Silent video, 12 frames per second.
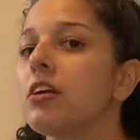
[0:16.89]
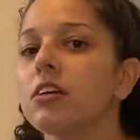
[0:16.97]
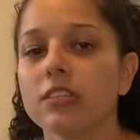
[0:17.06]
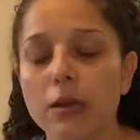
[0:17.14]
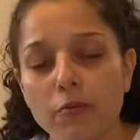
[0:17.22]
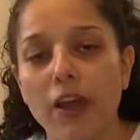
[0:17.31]

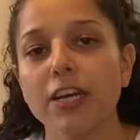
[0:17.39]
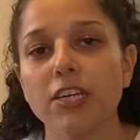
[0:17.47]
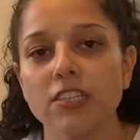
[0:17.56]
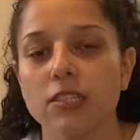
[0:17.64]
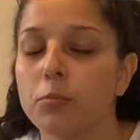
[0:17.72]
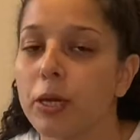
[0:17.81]
Some
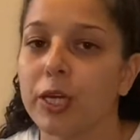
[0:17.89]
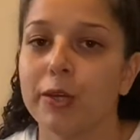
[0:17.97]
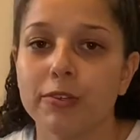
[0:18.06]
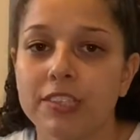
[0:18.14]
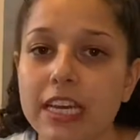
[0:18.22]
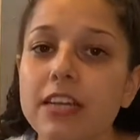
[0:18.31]
viruses make you
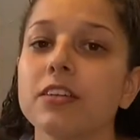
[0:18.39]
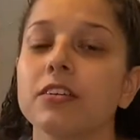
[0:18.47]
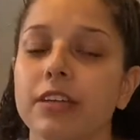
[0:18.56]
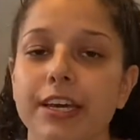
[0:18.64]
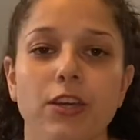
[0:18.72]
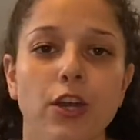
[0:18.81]
sick,
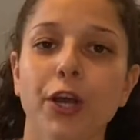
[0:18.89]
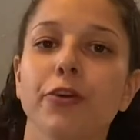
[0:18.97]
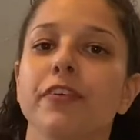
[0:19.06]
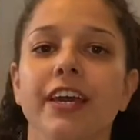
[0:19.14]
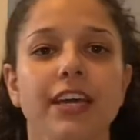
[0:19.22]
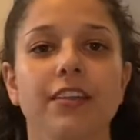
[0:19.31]
like
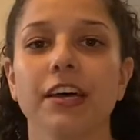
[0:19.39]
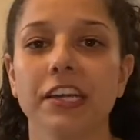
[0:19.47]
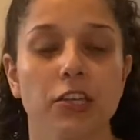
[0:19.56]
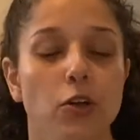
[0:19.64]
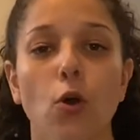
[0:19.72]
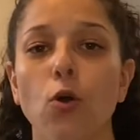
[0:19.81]
COVID, like
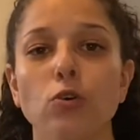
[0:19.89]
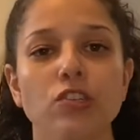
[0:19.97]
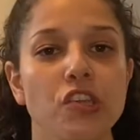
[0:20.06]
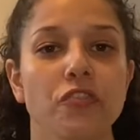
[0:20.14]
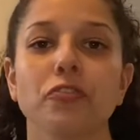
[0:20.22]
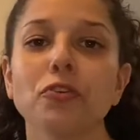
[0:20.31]
the cold
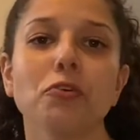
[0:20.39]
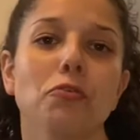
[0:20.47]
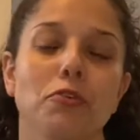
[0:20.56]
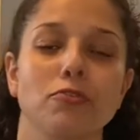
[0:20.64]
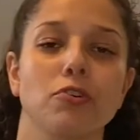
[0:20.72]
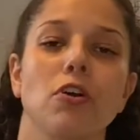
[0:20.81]
and the flu,
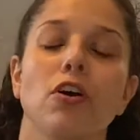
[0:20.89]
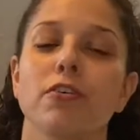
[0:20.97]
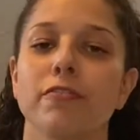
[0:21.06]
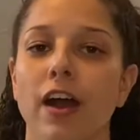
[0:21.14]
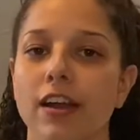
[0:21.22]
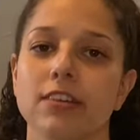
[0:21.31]
those are all
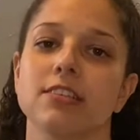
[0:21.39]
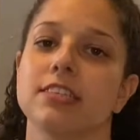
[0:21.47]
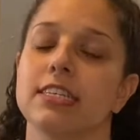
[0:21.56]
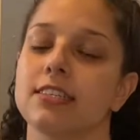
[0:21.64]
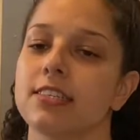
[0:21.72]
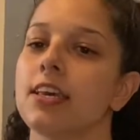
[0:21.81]

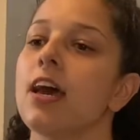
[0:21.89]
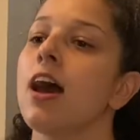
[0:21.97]
viruses.